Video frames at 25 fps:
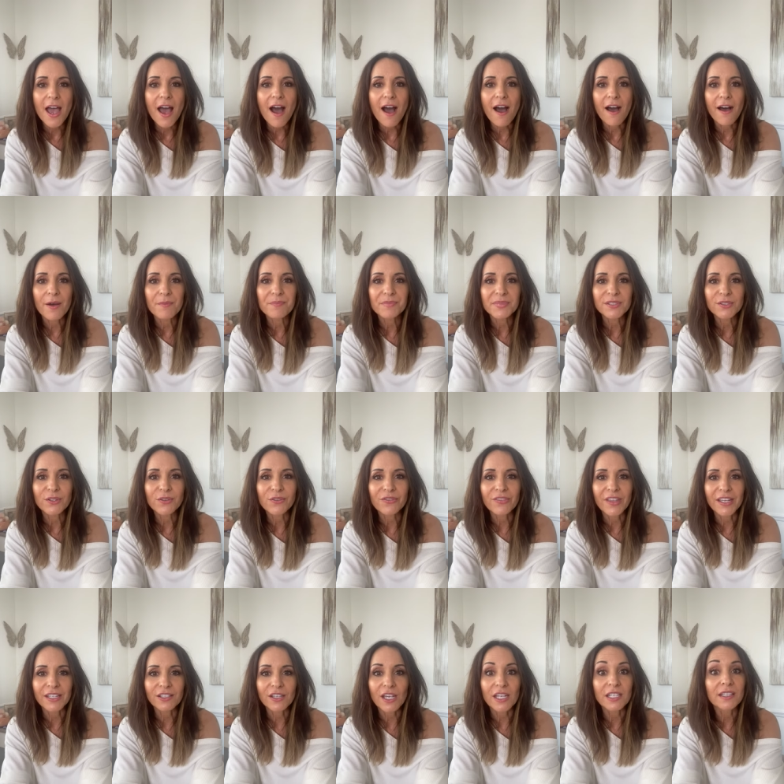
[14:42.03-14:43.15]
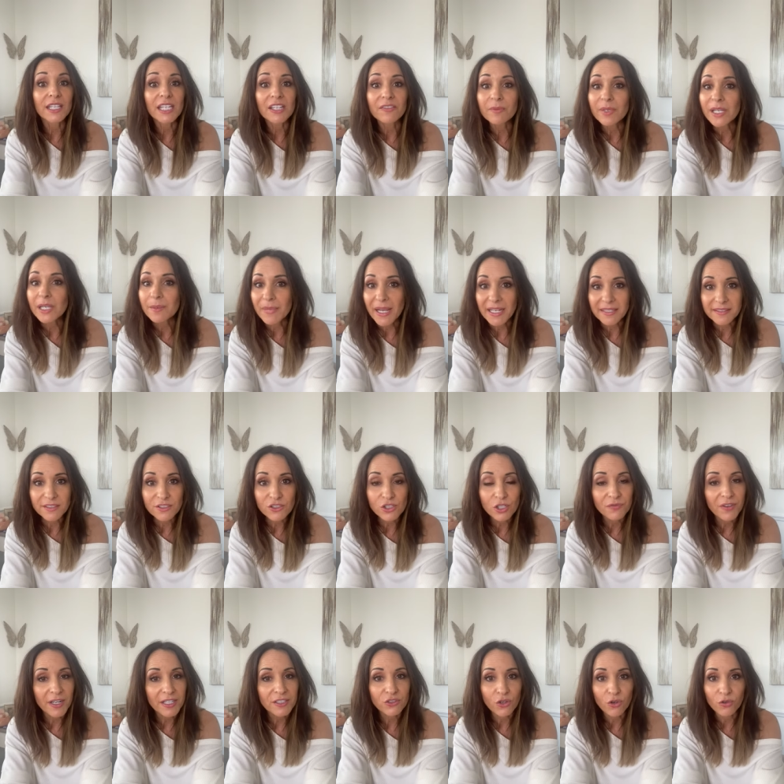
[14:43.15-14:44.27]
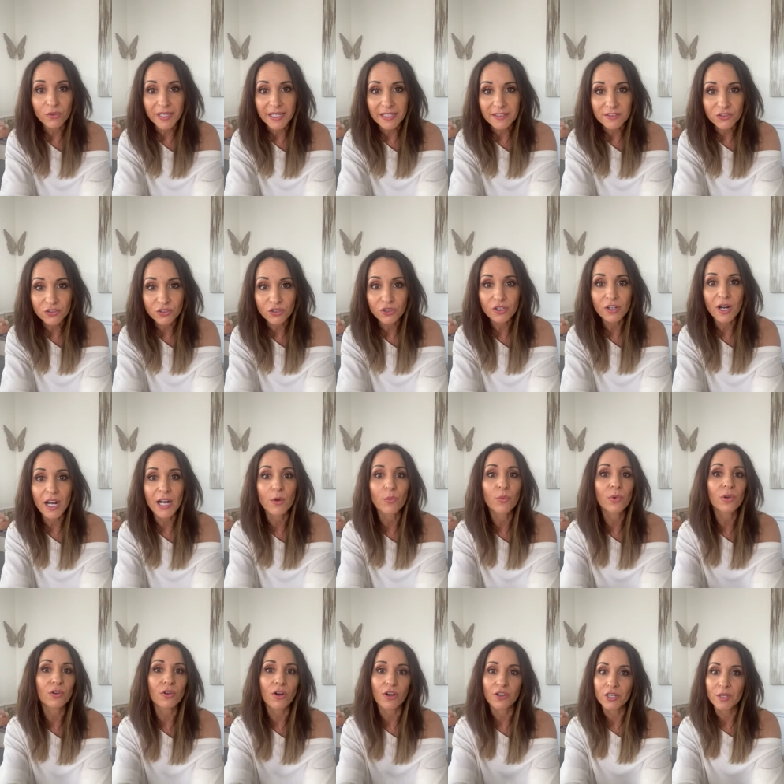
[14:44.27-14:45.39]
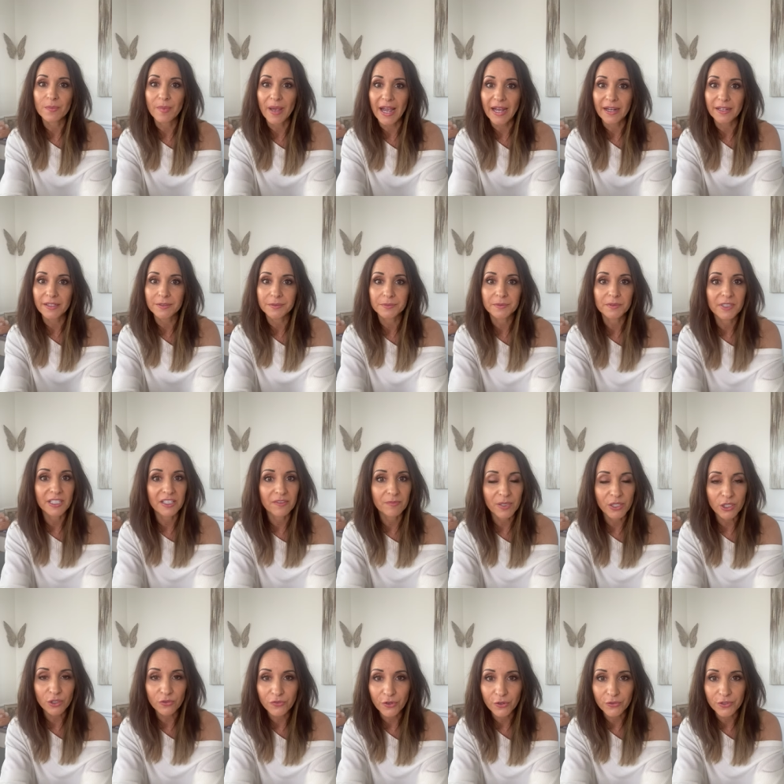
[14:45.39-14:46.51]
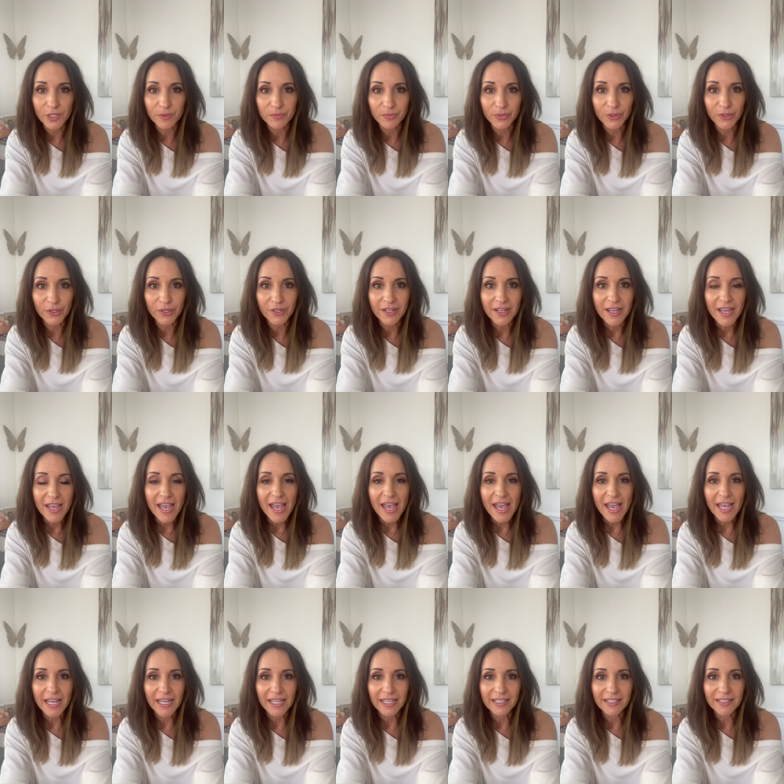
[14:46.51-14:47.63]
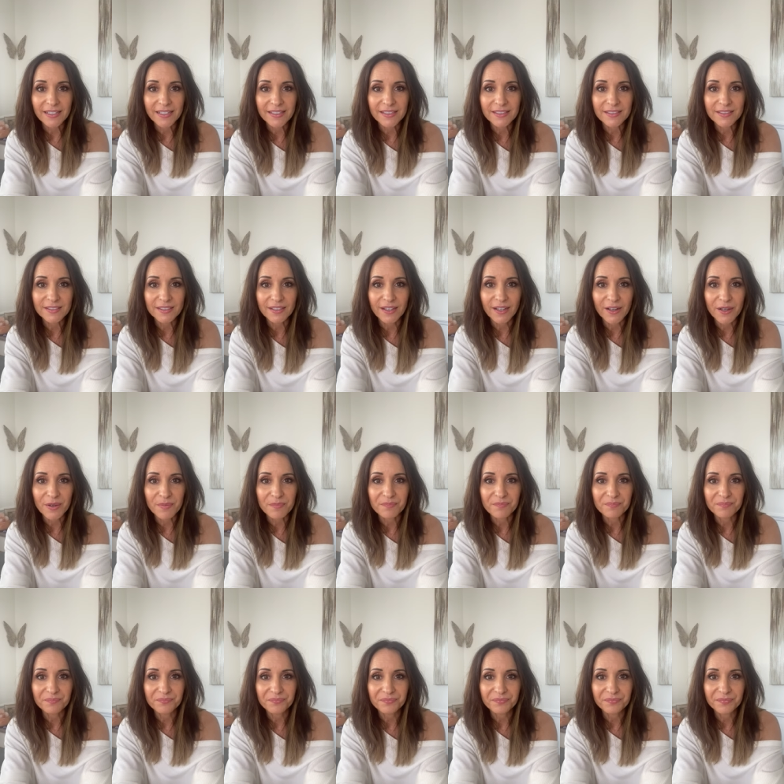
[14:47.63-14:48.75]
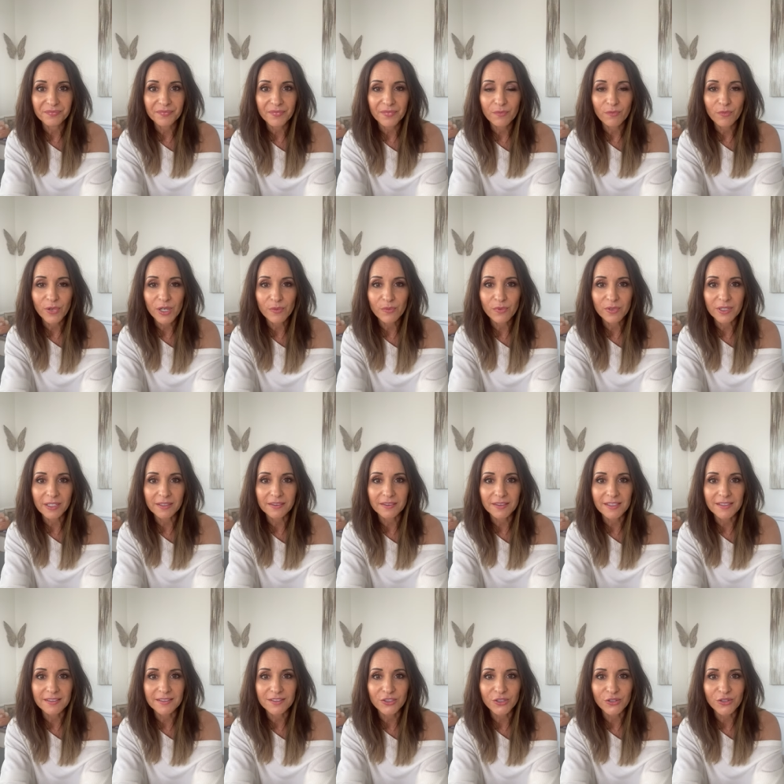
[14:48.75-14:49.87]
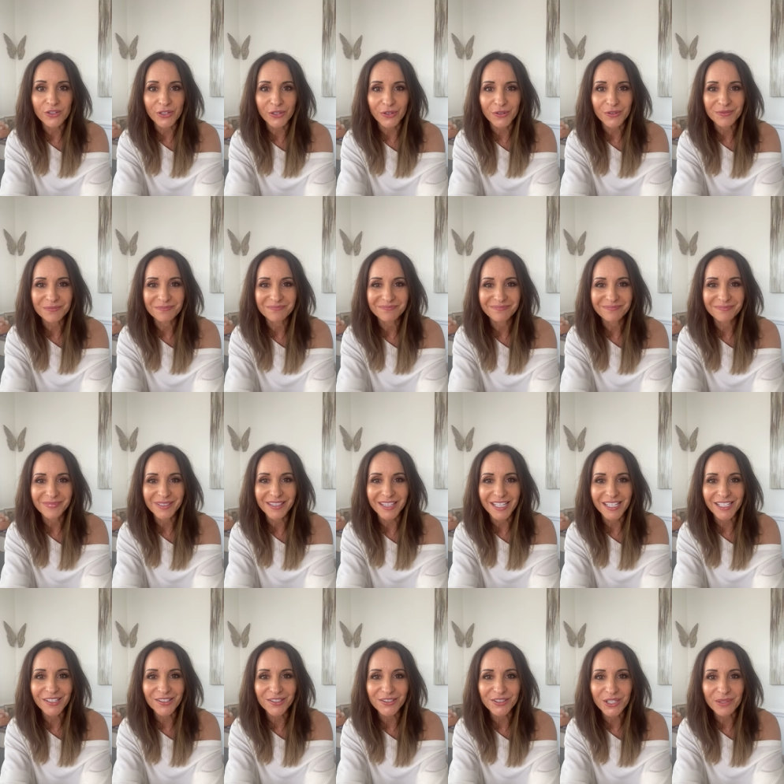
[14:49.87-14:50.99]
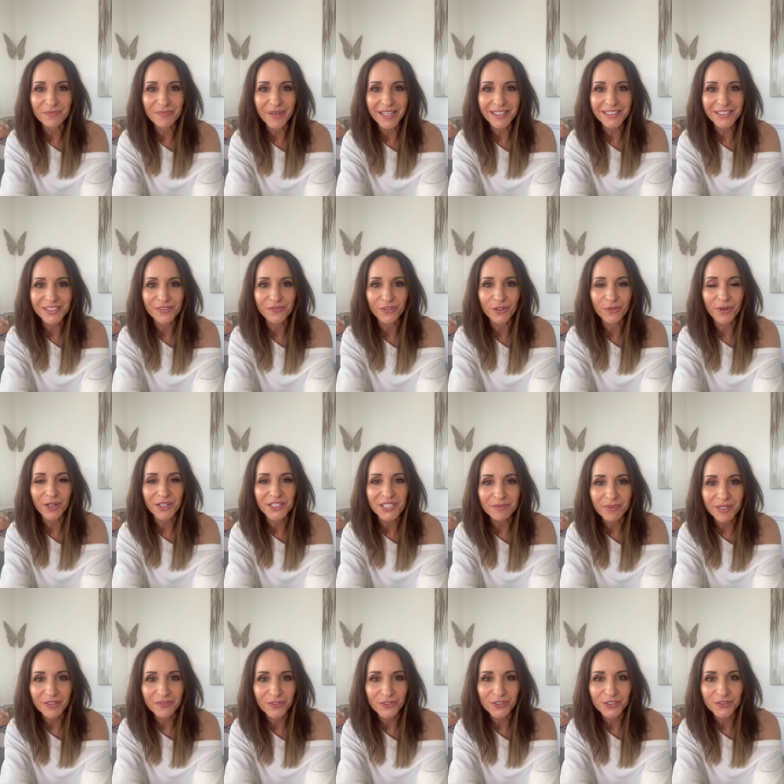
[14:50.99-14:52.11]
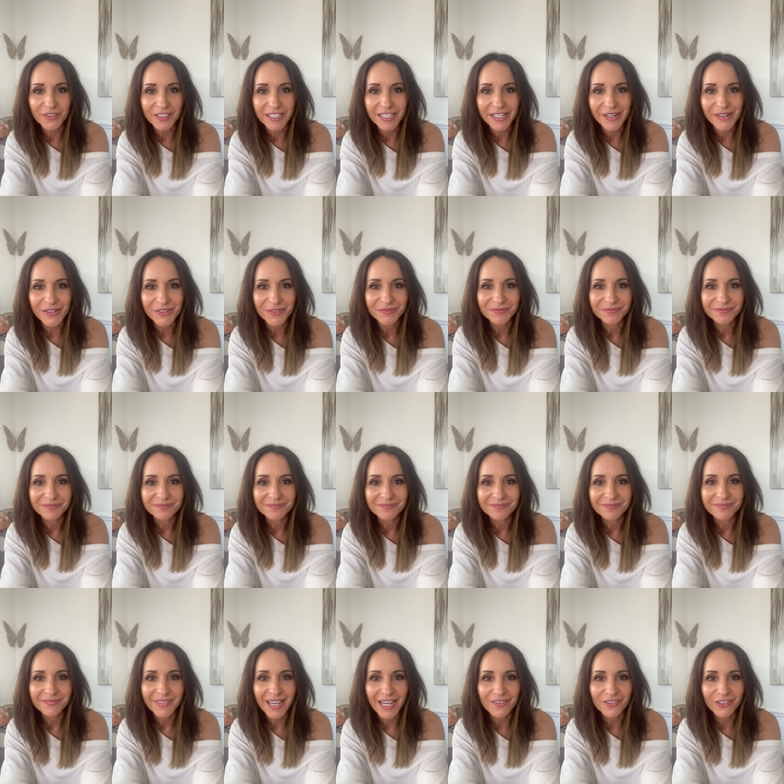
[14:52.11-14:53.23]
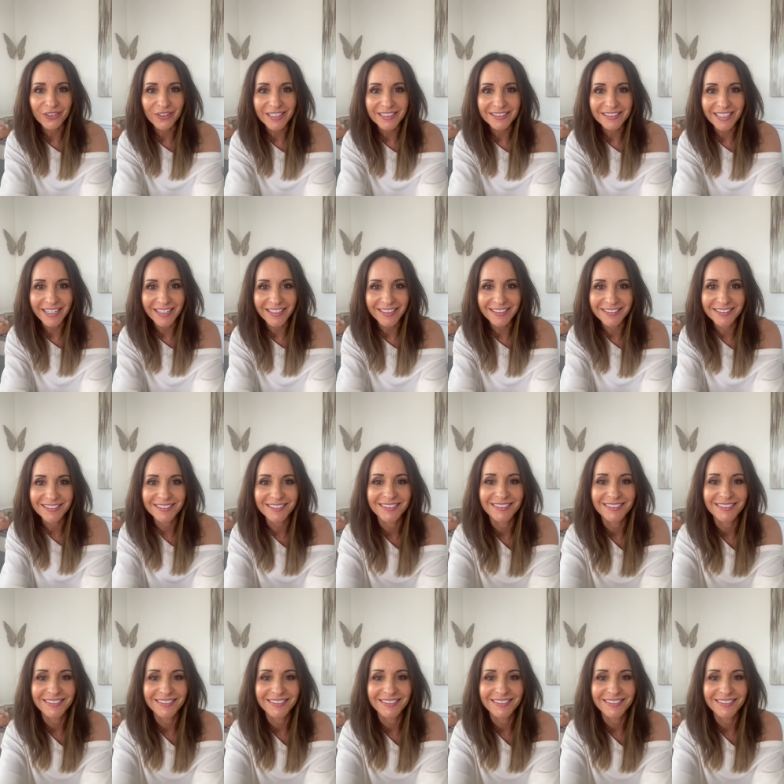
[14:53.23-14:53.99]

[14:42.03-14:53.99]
Um, so thank and leave me a message. If I don't answer, I will call you back. Leave me your phone number and um, we will get these to you. But thank you so much for watching my first video. Have a great day.